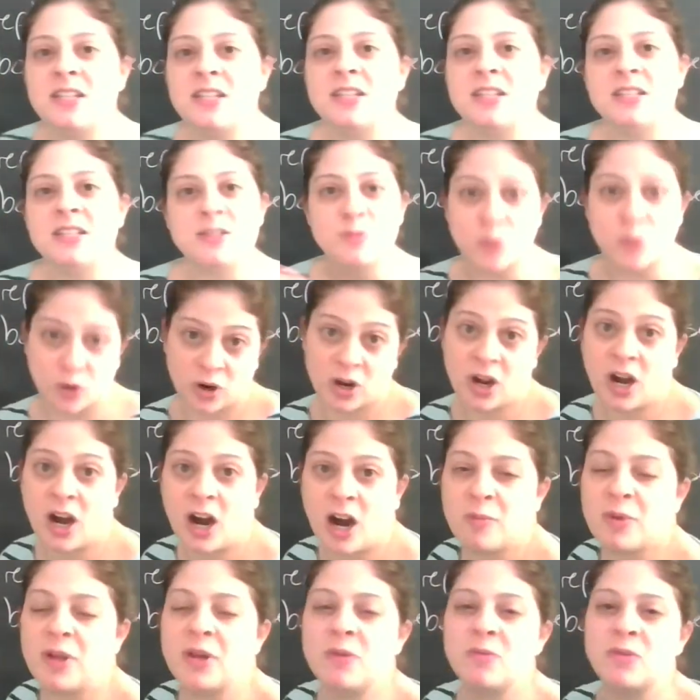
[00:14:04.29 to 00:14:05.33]
is more
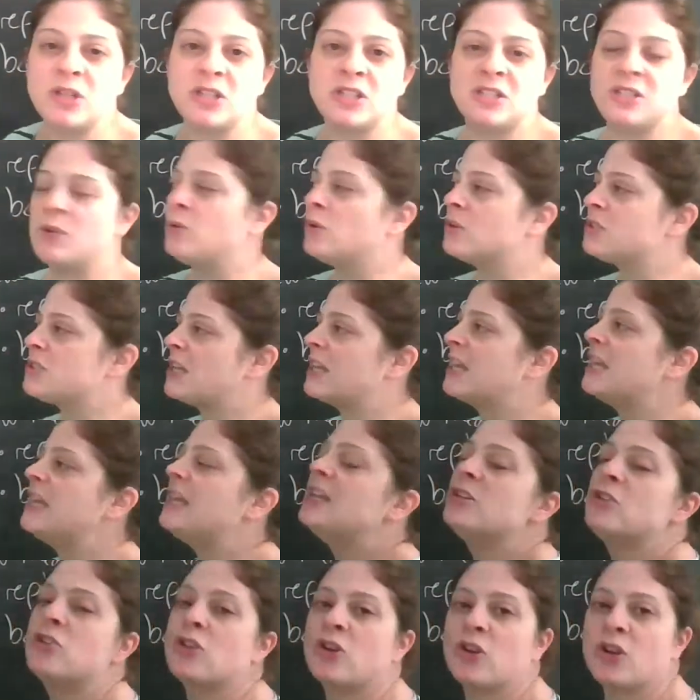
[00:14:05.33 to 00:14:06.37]
common. We see words like
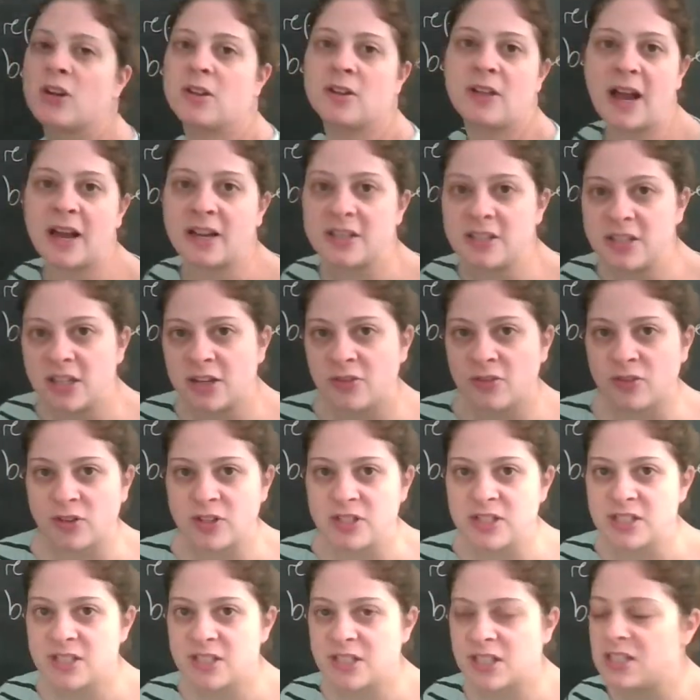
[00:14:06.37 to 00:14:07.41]
intergalactic, for
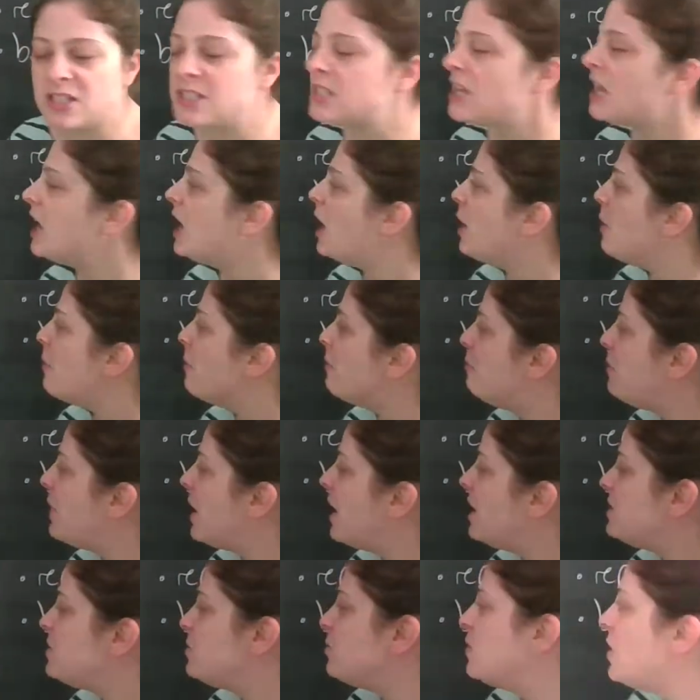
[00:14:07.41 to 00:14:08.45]
instance,
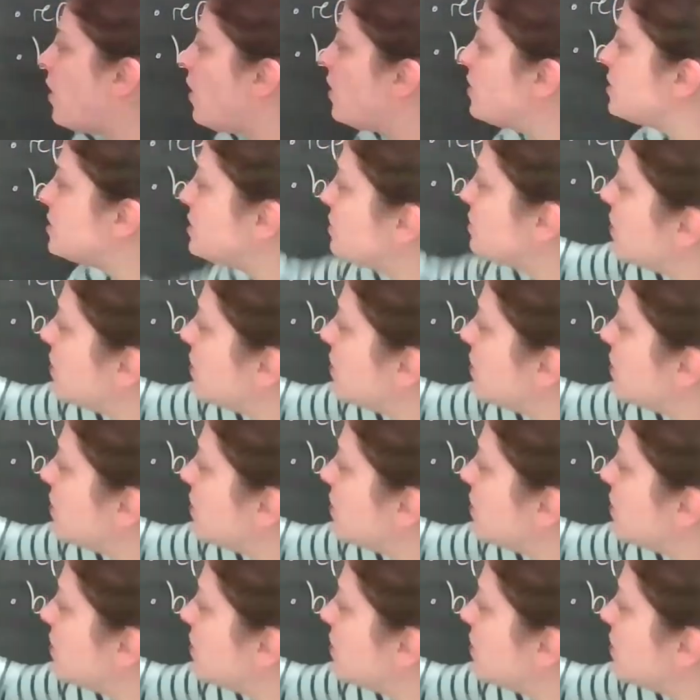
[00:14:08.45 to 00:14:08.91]
but we also